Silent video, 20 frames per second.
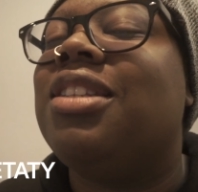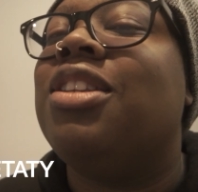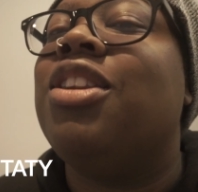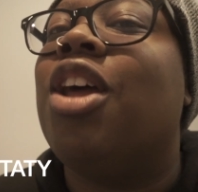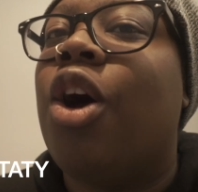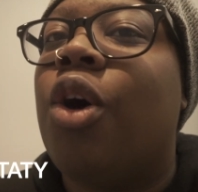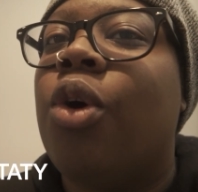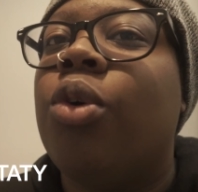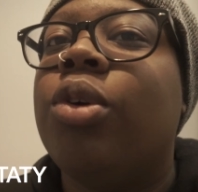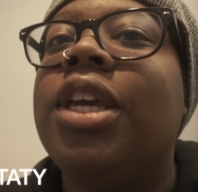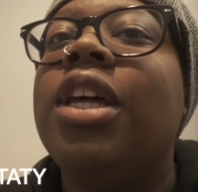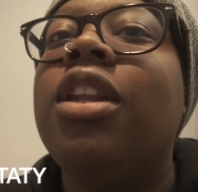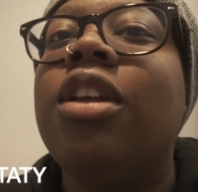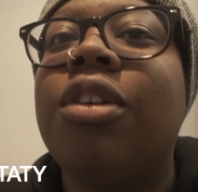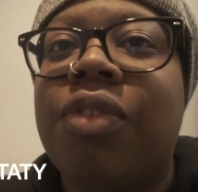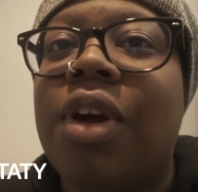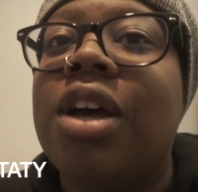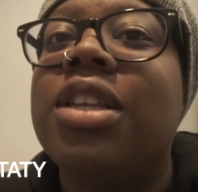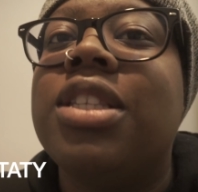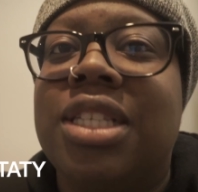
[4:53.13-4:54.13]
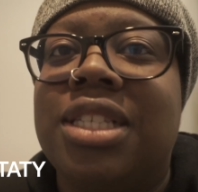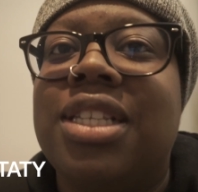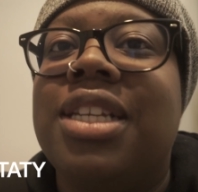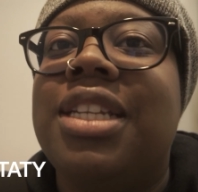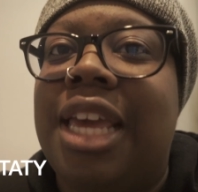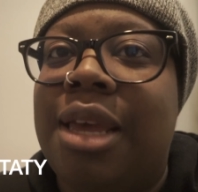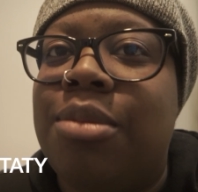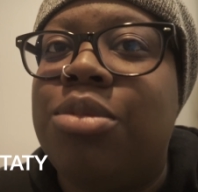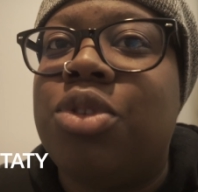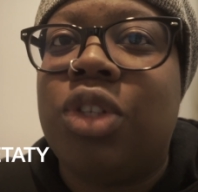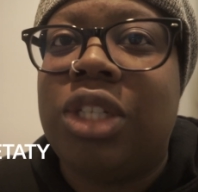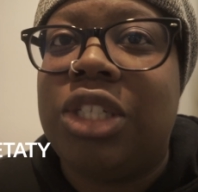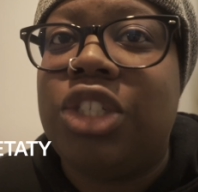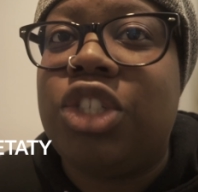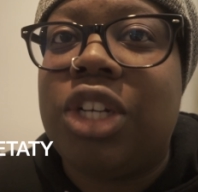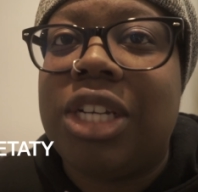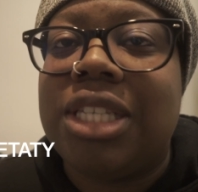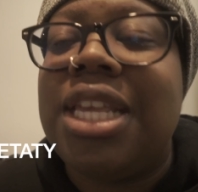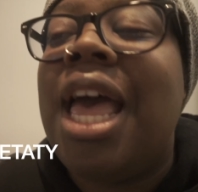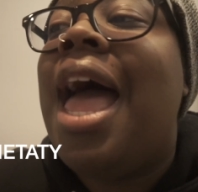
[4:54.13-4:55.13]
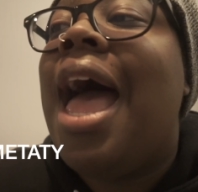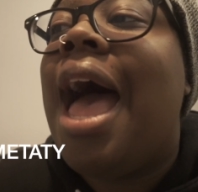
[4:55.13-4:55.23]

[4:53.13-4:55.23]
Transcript: No, Killer Frost is a damsel in distress.